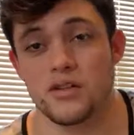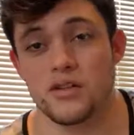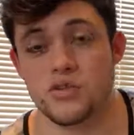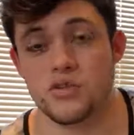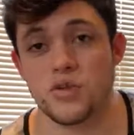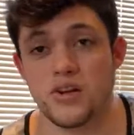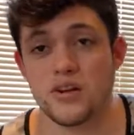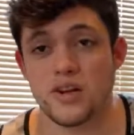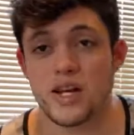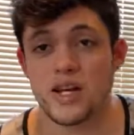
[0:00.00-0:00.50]

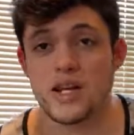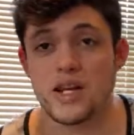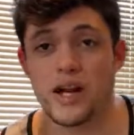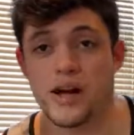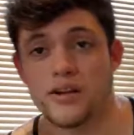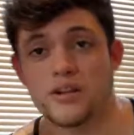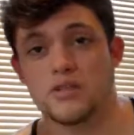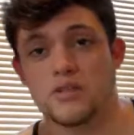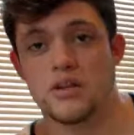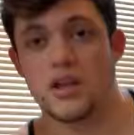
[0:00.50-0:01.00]

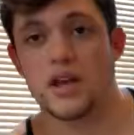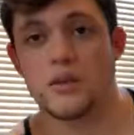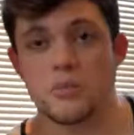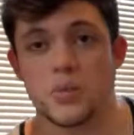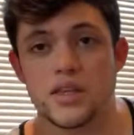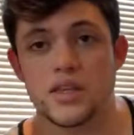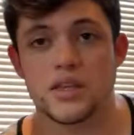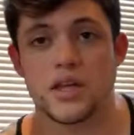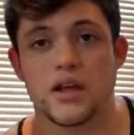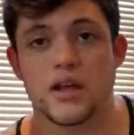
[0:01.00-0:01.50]
$280, you can't
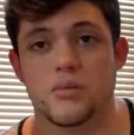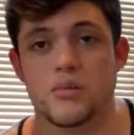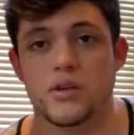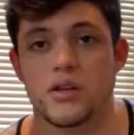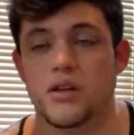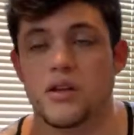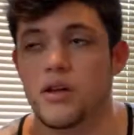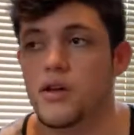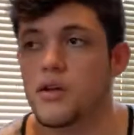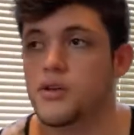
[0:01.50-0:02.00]
beat that. I
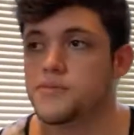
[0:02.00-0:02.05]
mean,